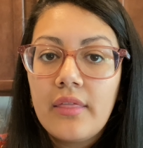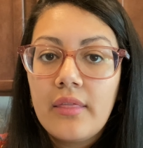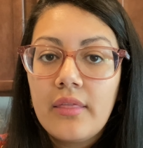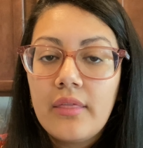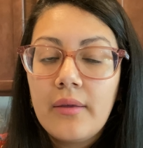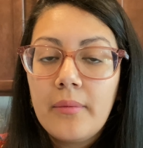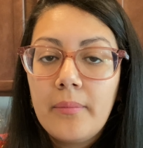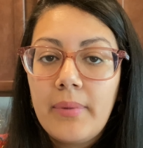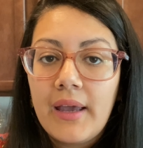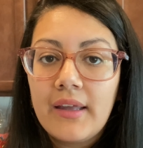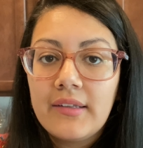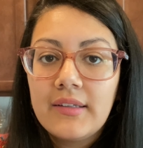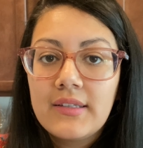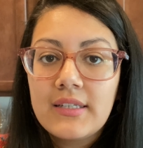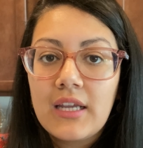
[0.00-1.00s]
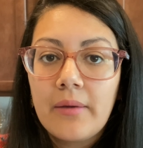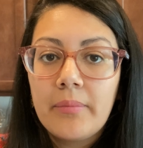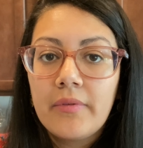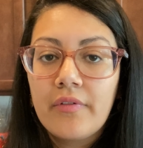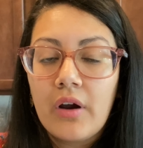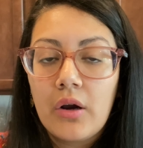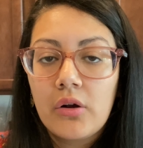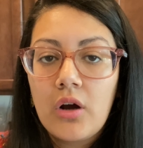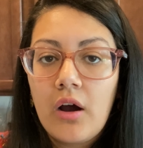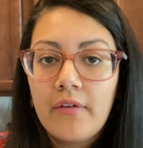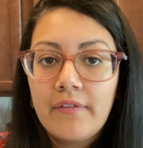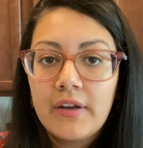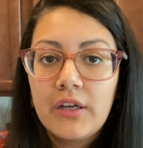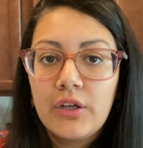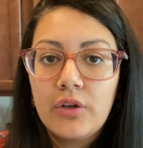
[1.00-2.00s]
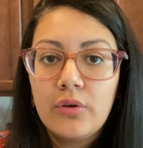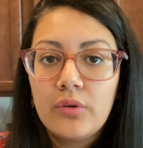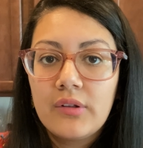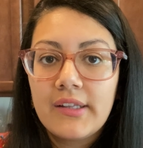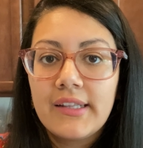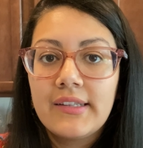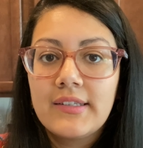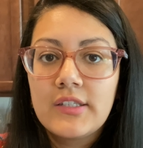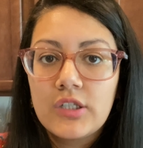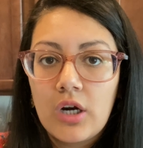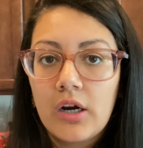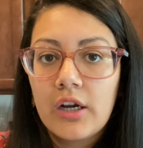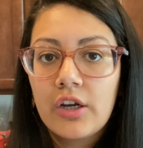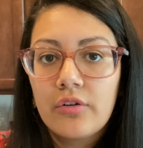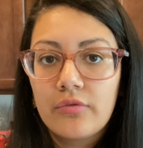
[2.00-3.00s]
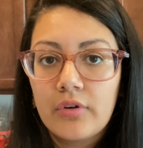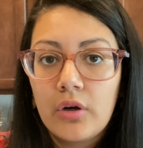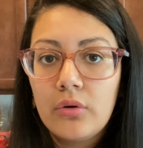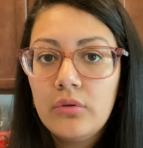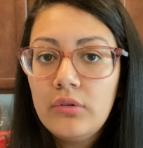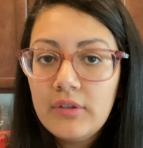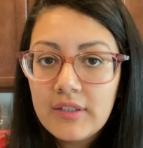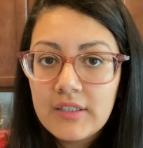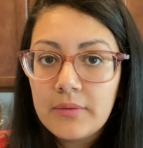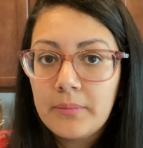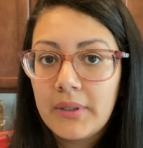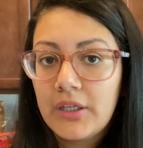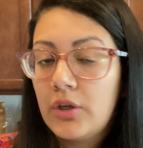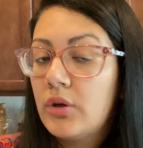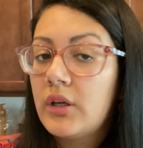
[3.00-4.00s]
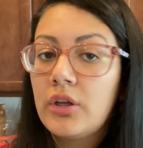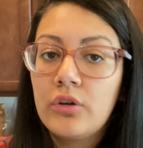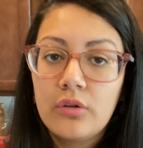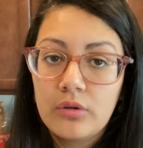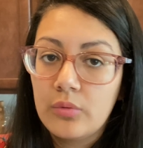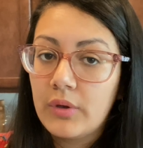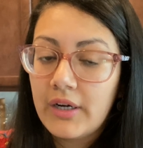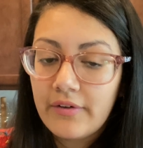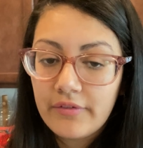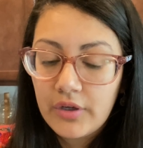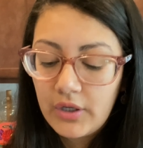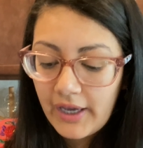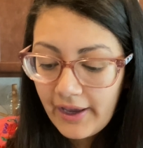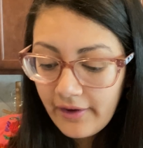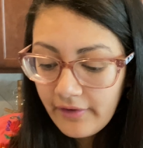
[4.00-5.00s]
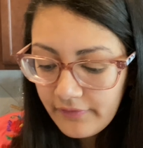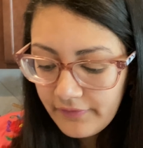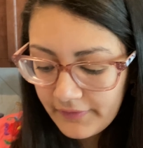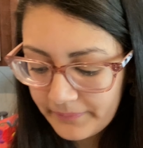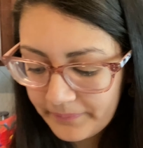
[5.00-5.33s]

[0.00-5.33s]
the best type of ground coffee to use is dark roast, but you can use whatever you have.